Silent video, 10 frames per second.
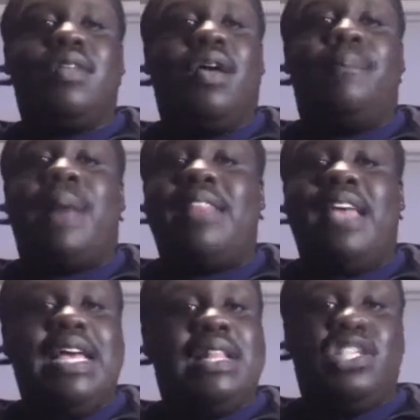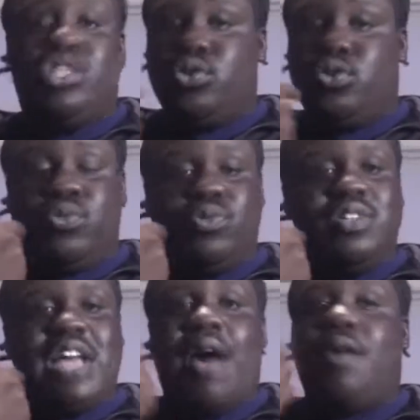by the end of
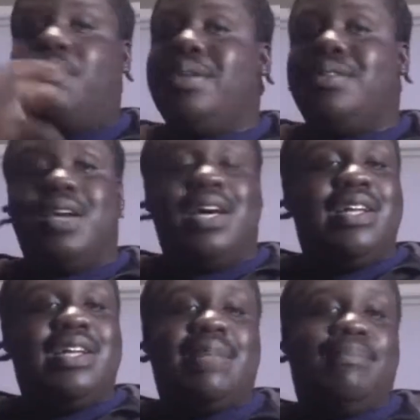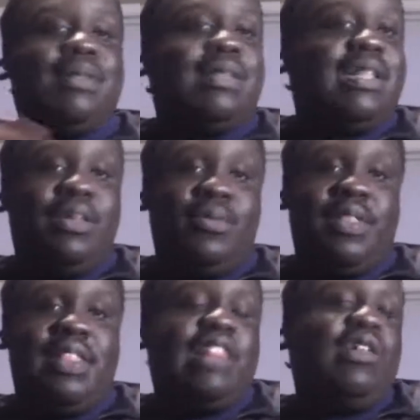June. I'll be done completely
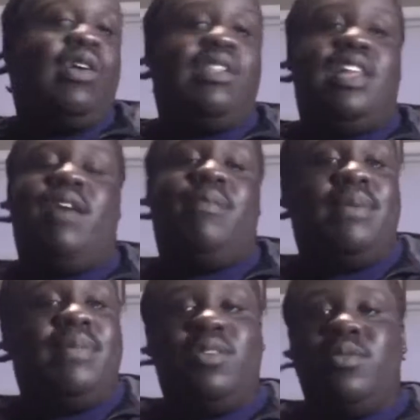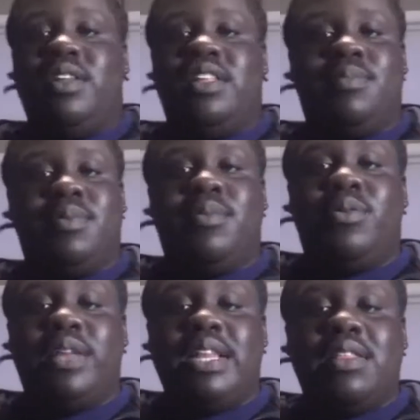with it. The only thing I'll be doing is
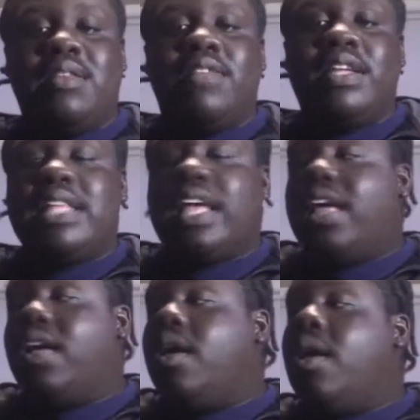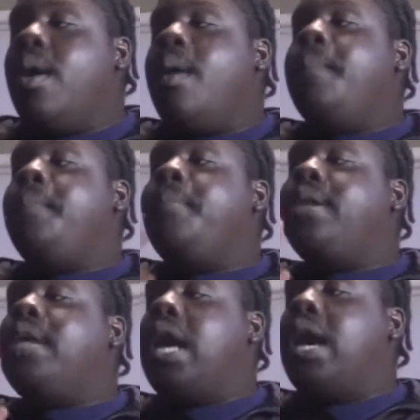promoting and stuff like that. But
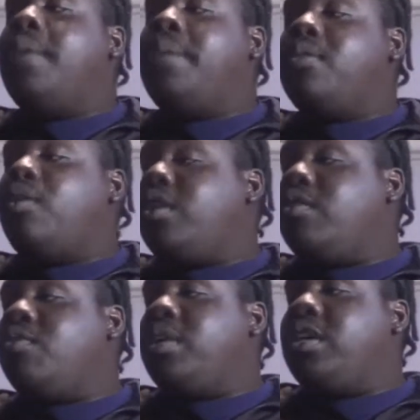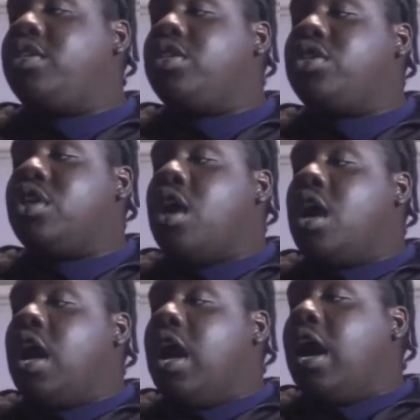I'm talking too much.
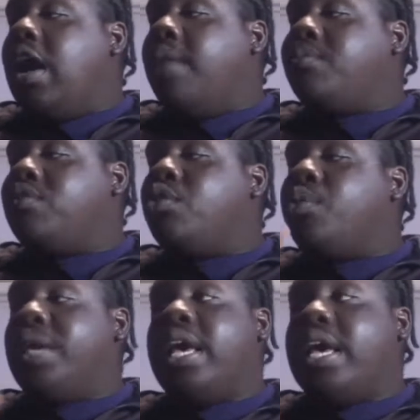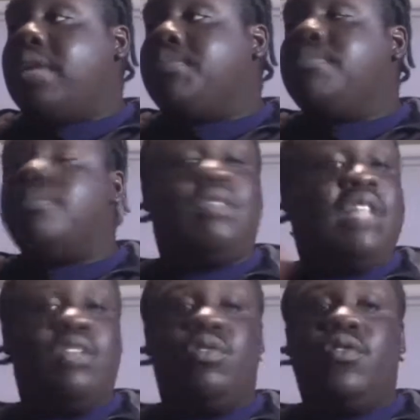So yeah,
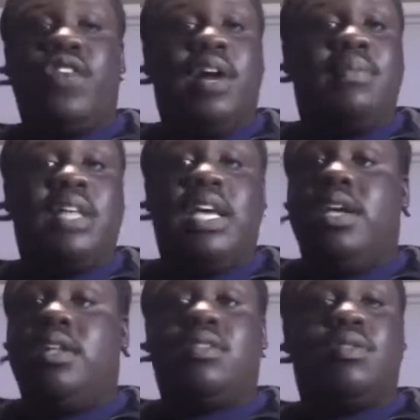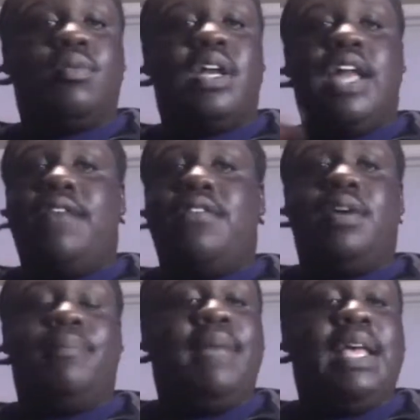stay tuned for updates. We're gonna have
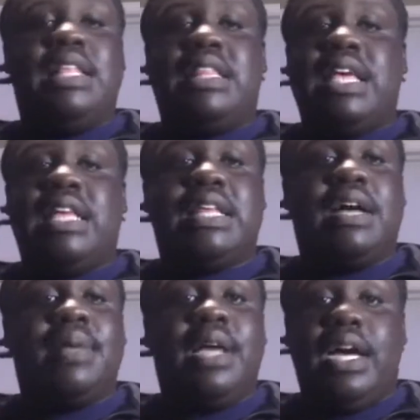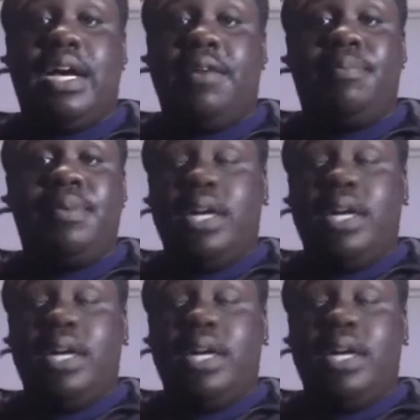amazing things coming up